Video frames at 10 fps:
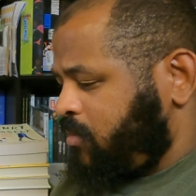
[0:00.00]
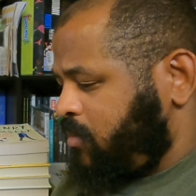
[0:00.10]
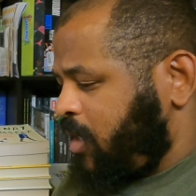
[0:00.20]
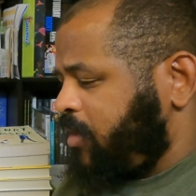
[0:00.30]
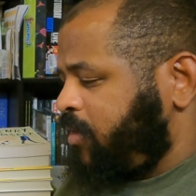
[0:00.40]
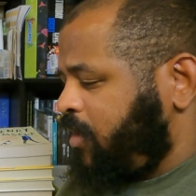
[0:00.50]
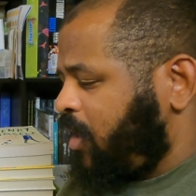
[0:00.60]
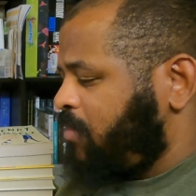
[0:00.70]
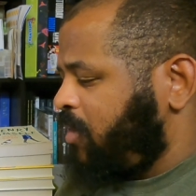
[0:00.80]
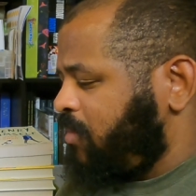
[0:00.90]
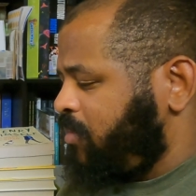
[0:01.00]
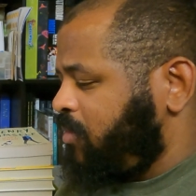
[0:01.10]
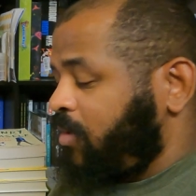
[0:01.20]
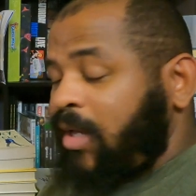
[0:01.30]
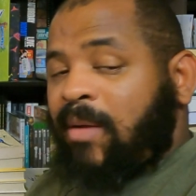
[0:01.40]
I think I might be
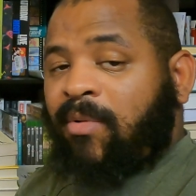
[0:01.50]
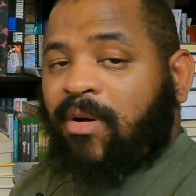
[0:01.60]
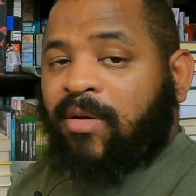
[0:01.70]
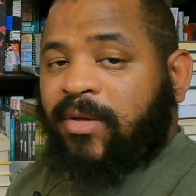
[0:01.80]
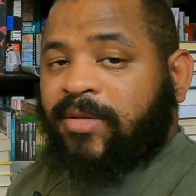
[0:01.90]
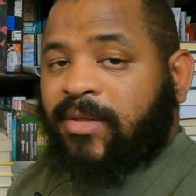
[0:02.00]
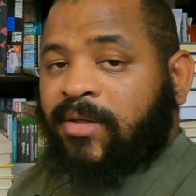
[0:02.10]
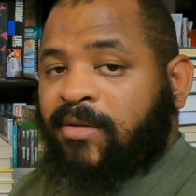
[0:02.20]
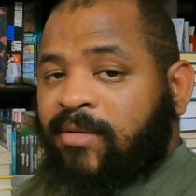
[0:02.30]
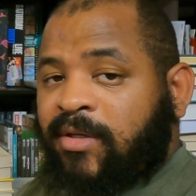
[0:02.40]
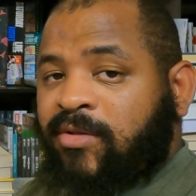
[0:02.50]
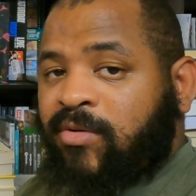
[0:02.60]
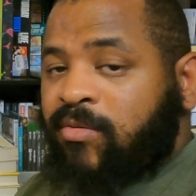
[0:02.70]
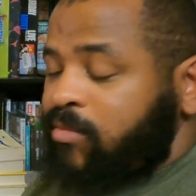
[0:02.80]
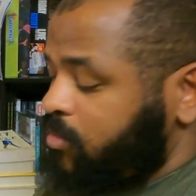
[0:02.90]
okay marking this as new.